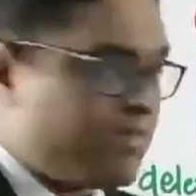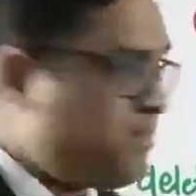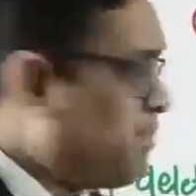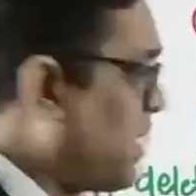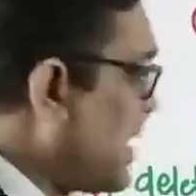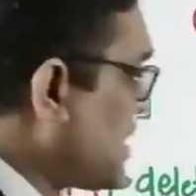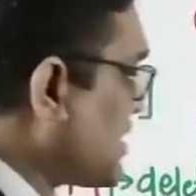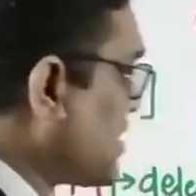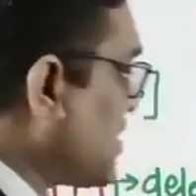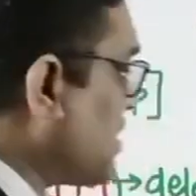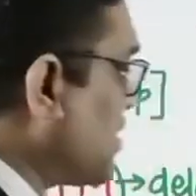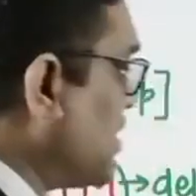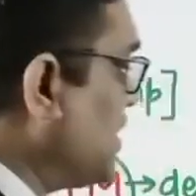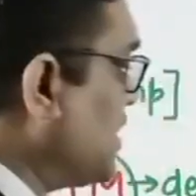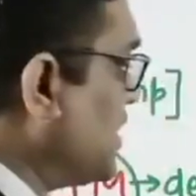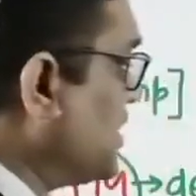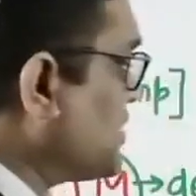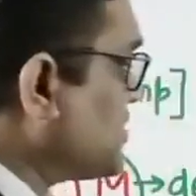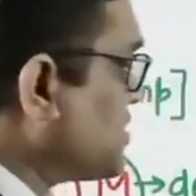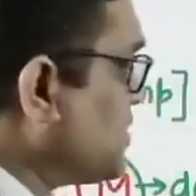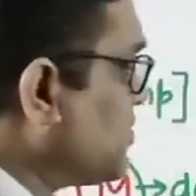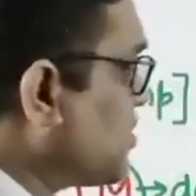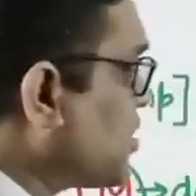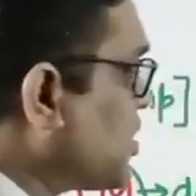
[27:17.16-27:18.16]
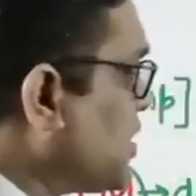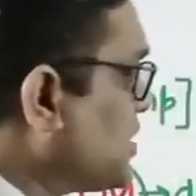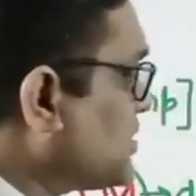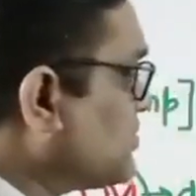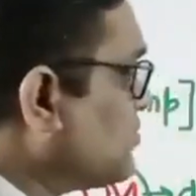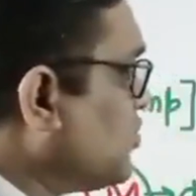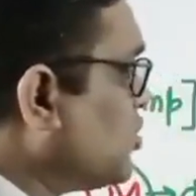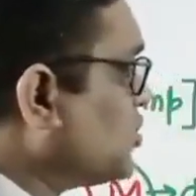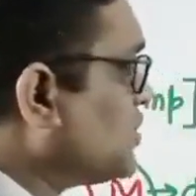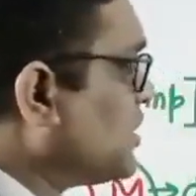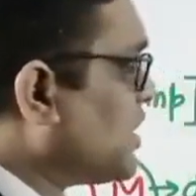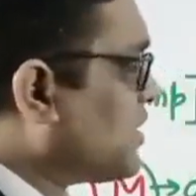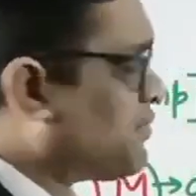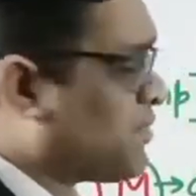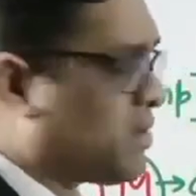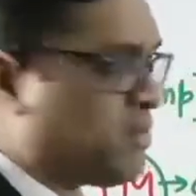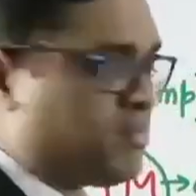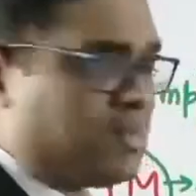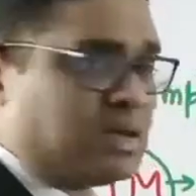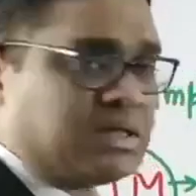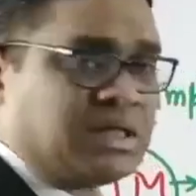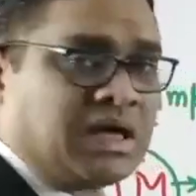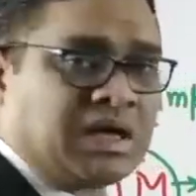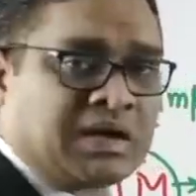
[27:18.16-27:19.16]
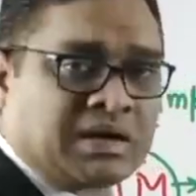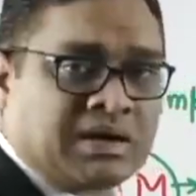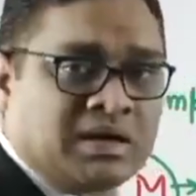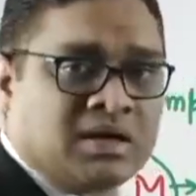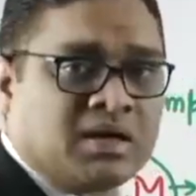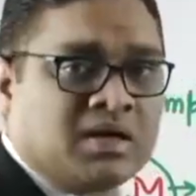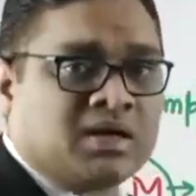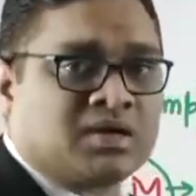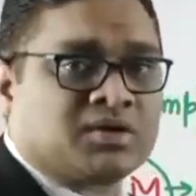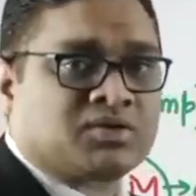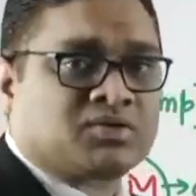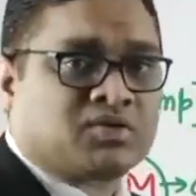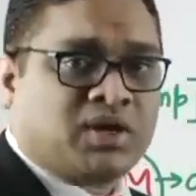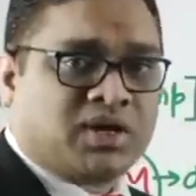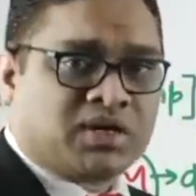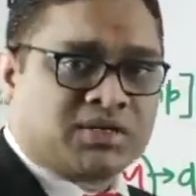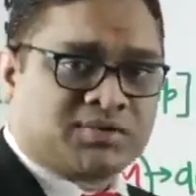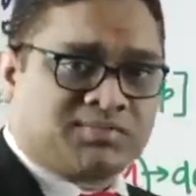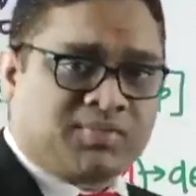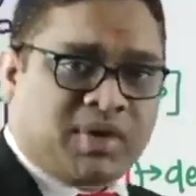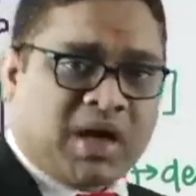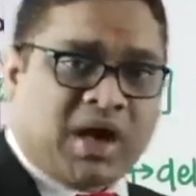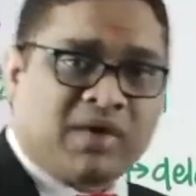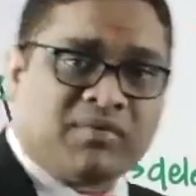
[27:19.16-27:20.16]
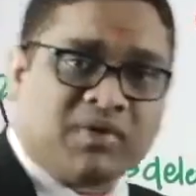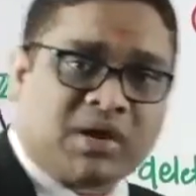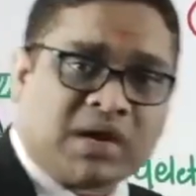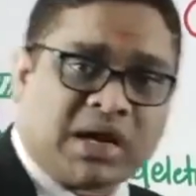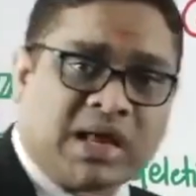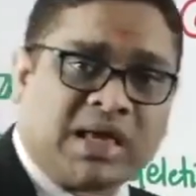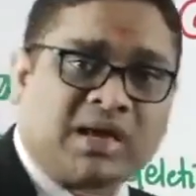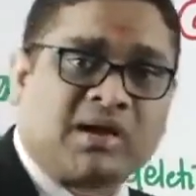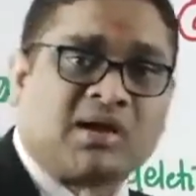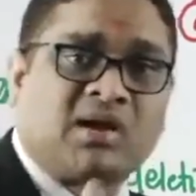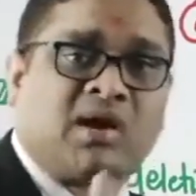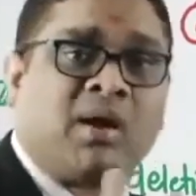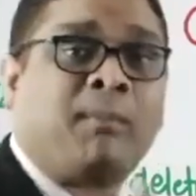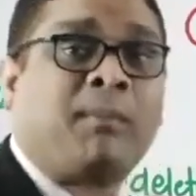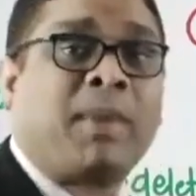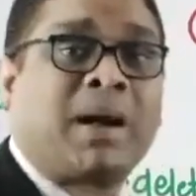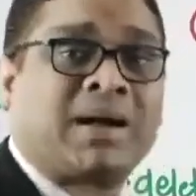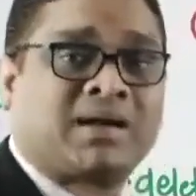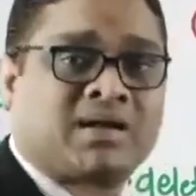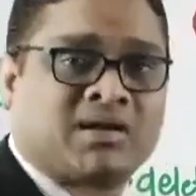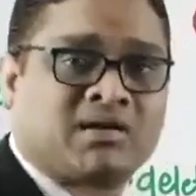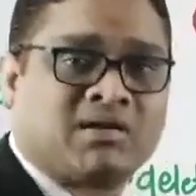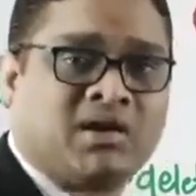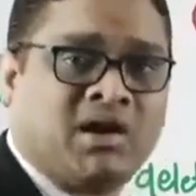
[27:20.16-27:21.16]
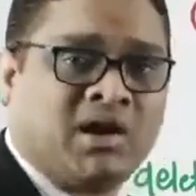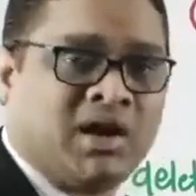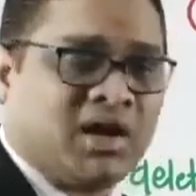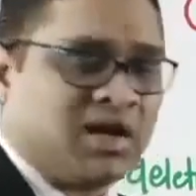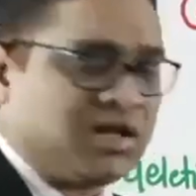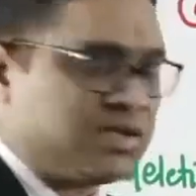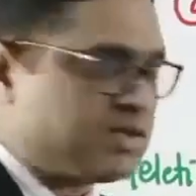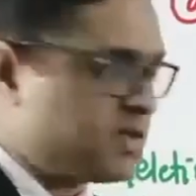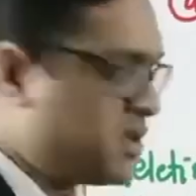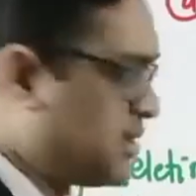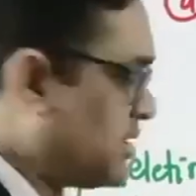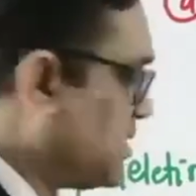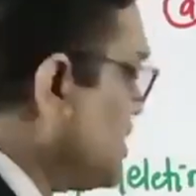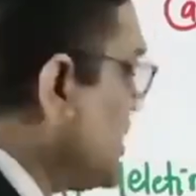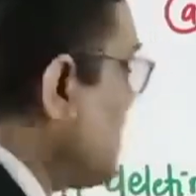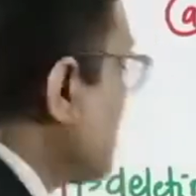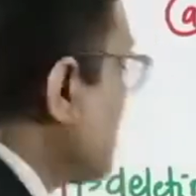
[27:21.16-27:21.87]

Paternal deletion, because both are from mother. So it is behaving like a paternal deletion.